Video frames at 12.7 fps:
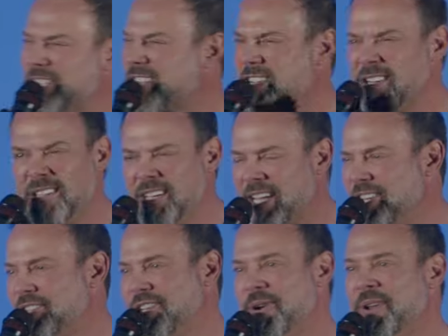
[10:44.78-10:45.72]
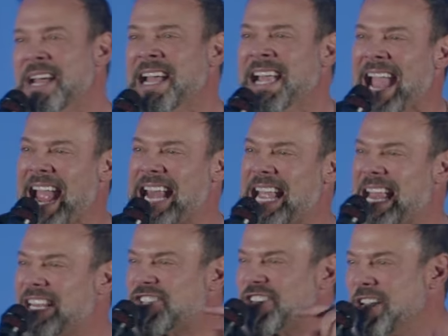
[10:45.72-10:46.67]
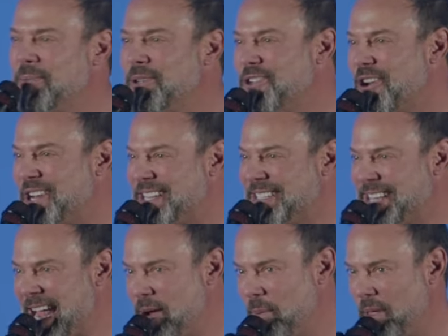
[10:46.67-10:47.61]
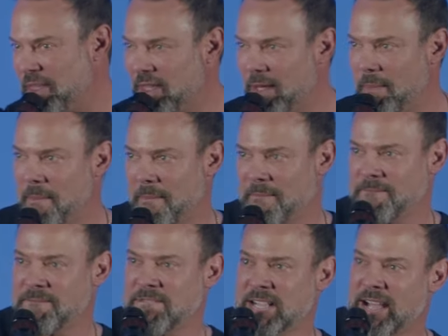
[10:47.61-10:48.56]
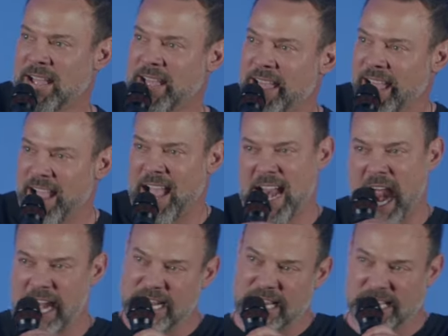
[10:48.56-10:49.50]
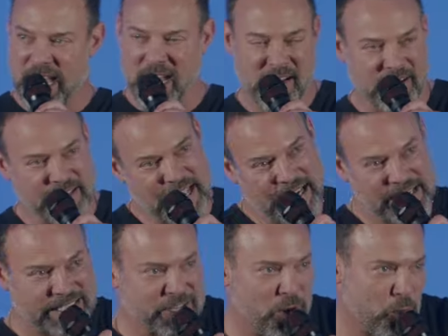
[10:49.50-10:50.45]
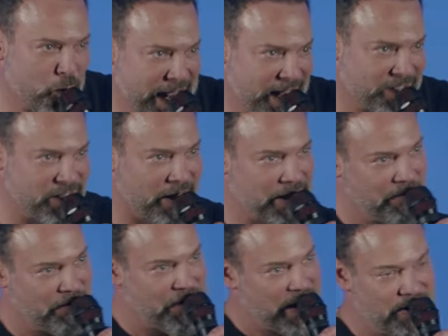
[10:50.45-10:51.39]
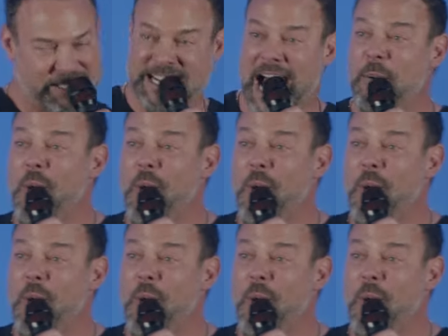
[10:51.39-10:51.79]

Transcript: a good looking dude. And, and she was on a date with him. And I didn't care because I didn't see no rings on them fingers. And I